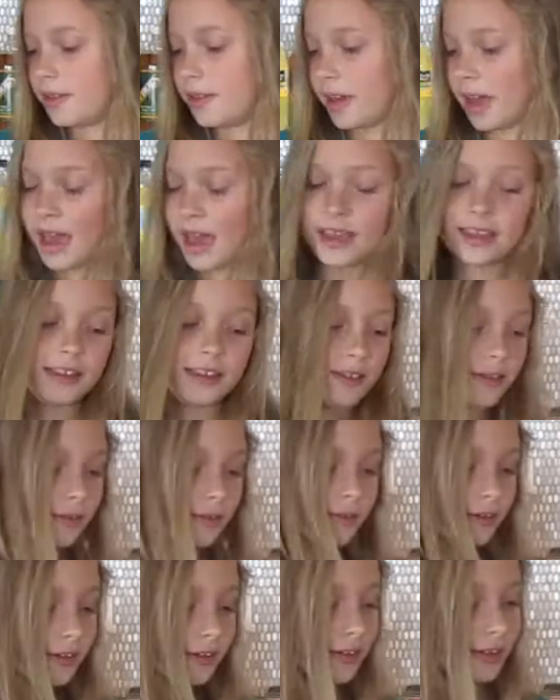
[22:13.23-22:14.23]
I
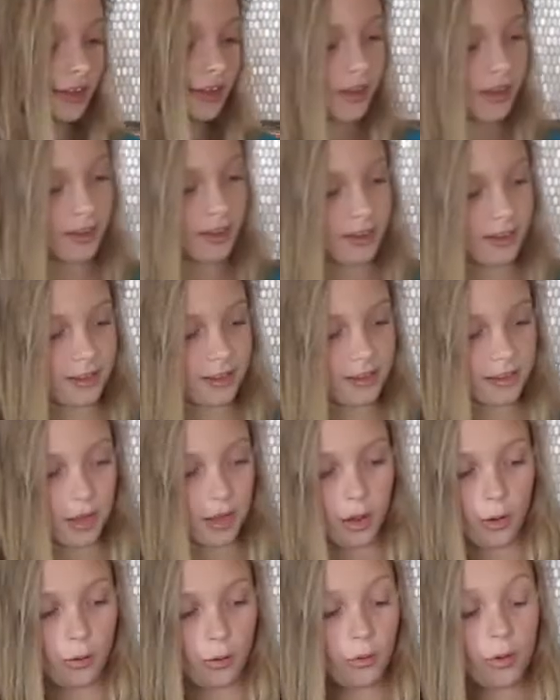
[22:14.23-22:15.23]
don't really
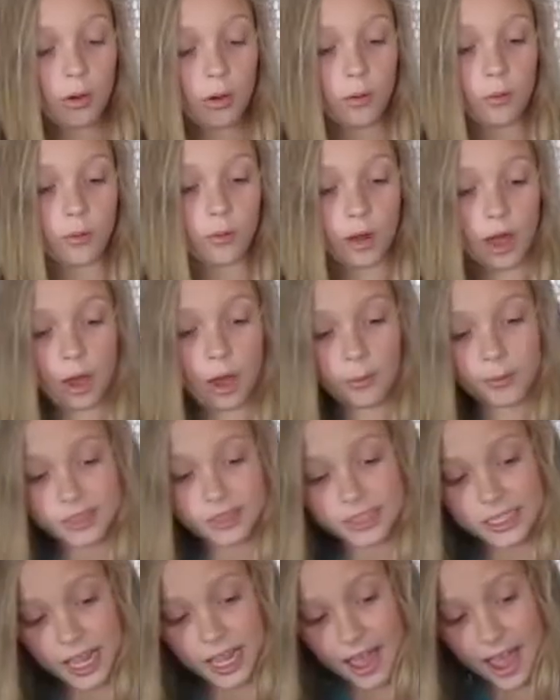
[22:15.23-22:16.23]
know how
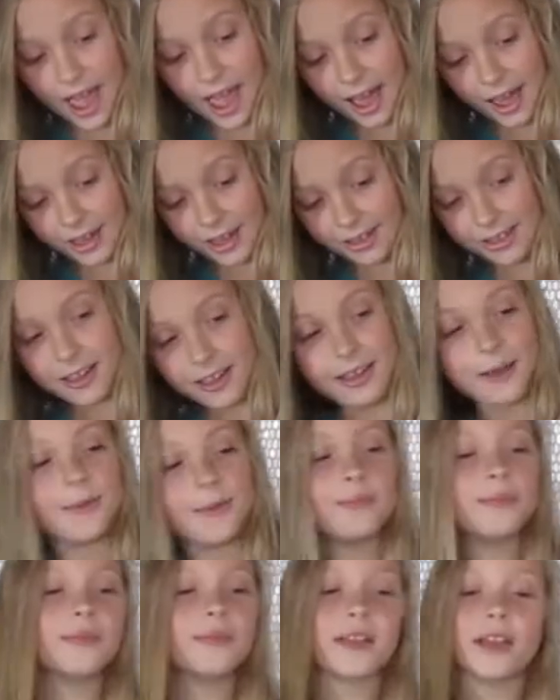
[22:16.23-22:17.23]
much to add.
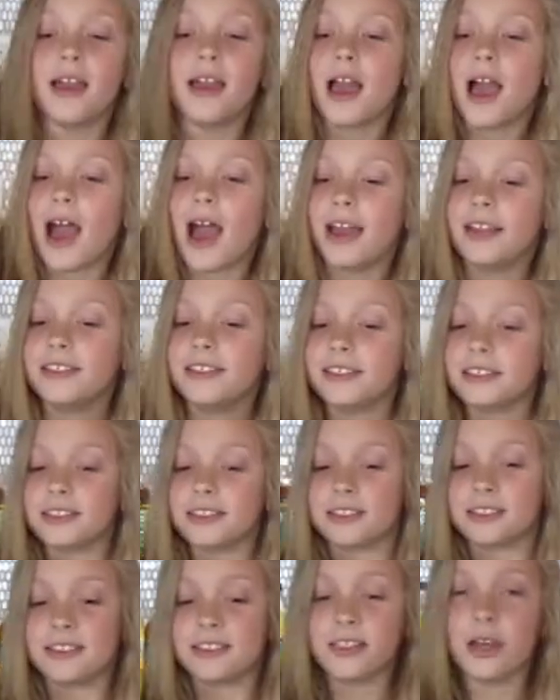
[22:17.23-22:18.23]
I
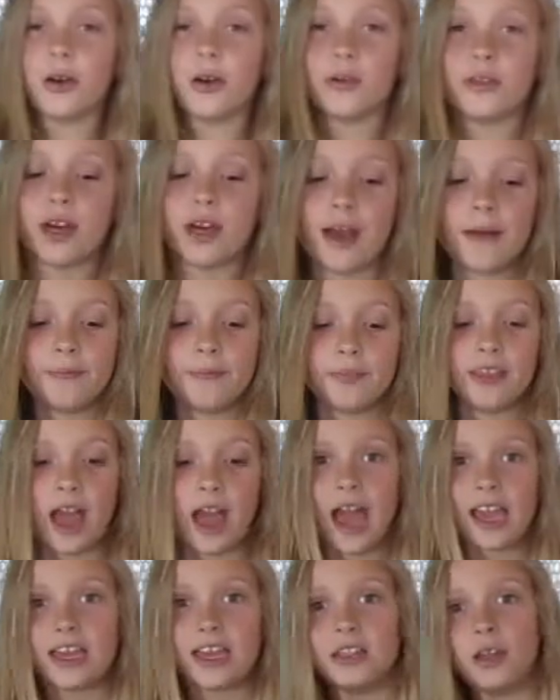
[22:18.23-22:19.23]
just know that
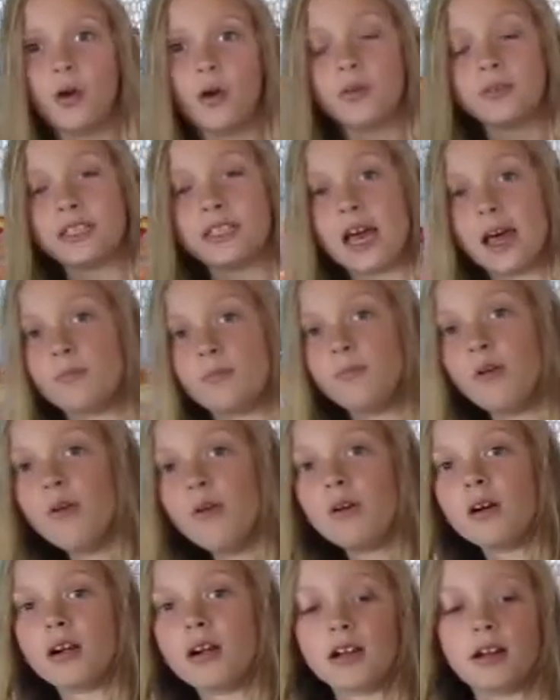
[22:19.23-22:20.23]
I can always add
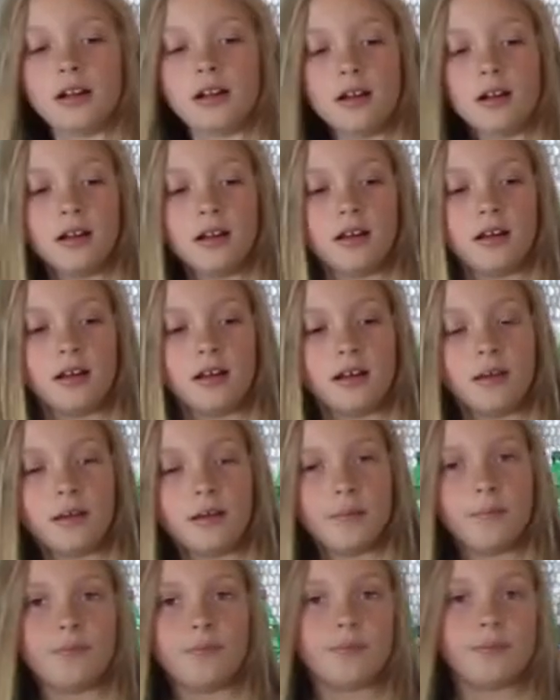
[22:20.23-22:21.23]
more,
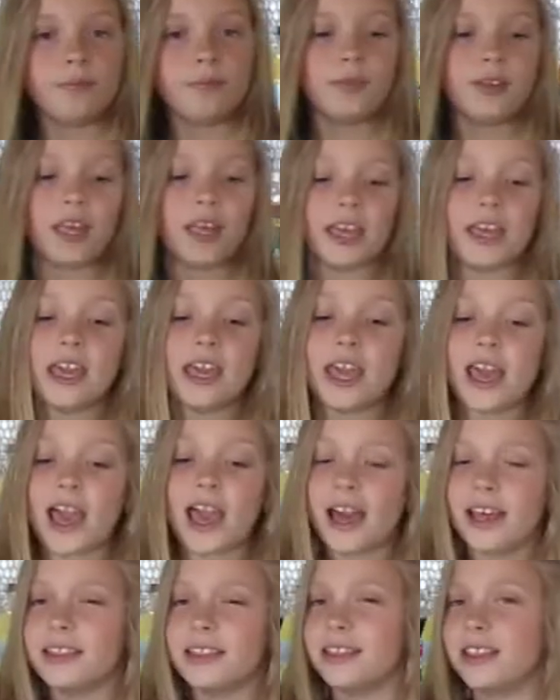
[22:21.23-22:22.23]
but I can't
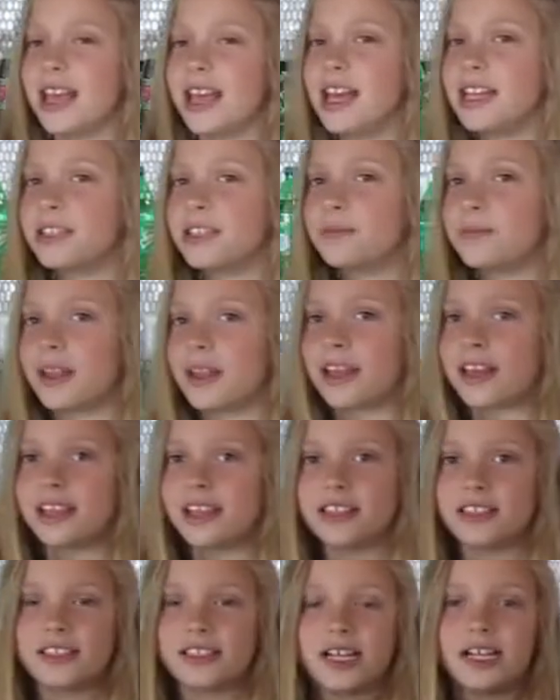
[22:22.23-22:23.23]
add less, but I
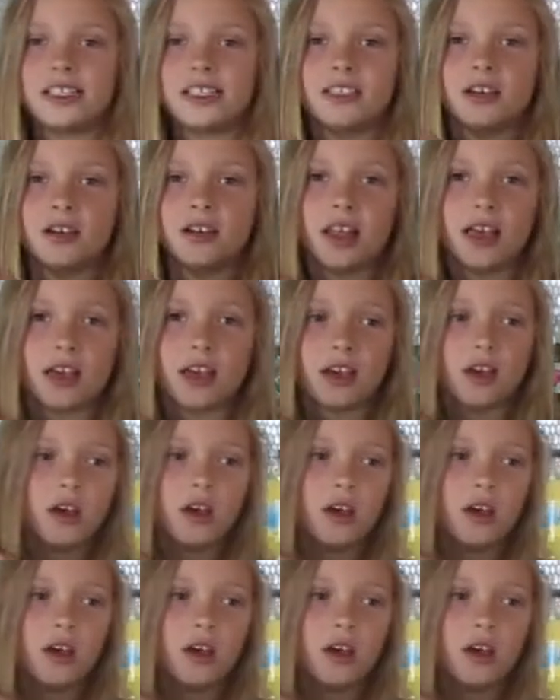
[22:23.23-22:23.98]
can try to like